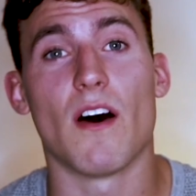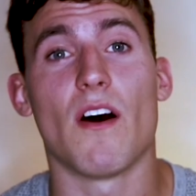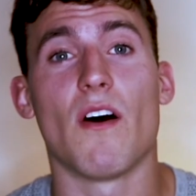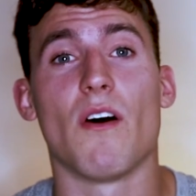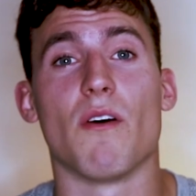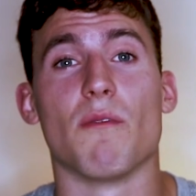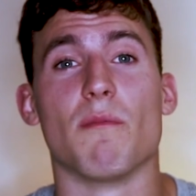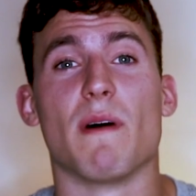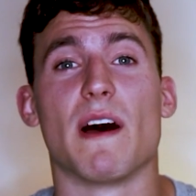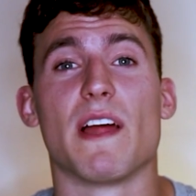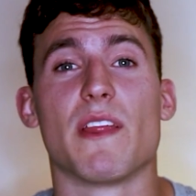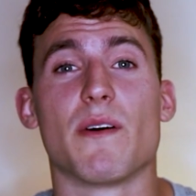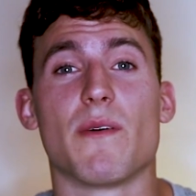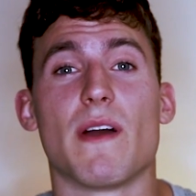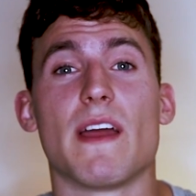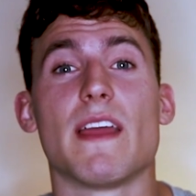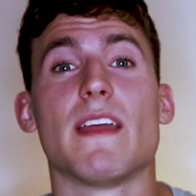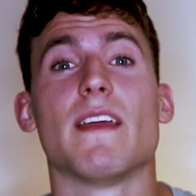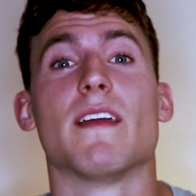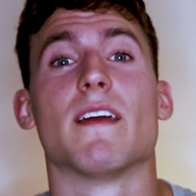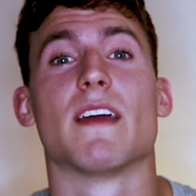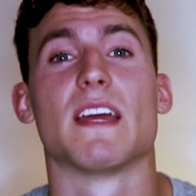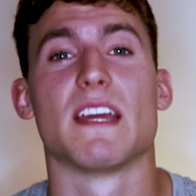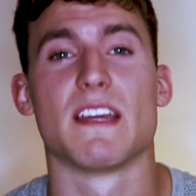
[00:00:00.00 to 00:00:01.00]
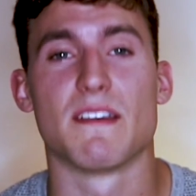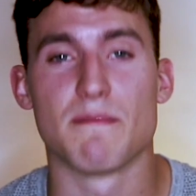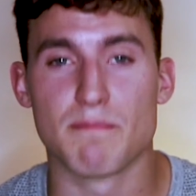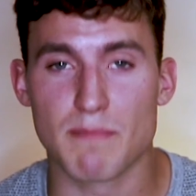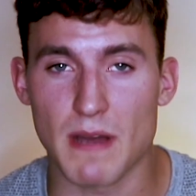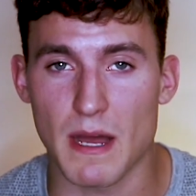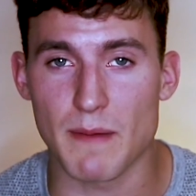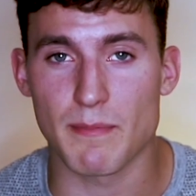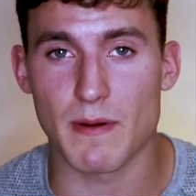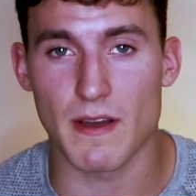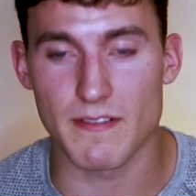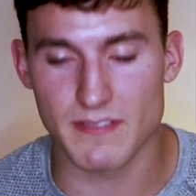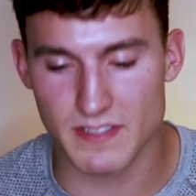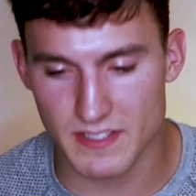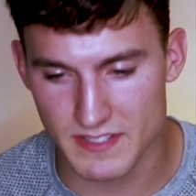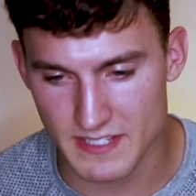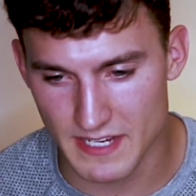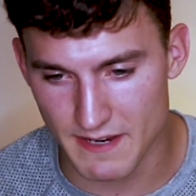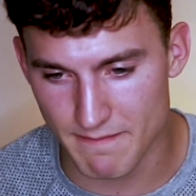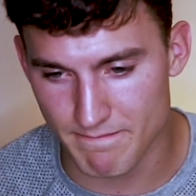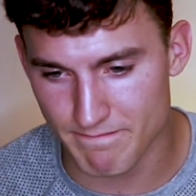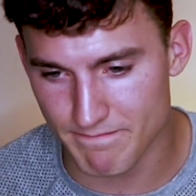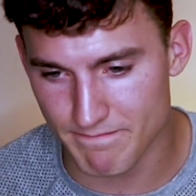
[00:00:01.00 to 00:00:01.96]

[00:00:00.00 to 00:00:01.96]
Oh, by the way, pop-off's the same.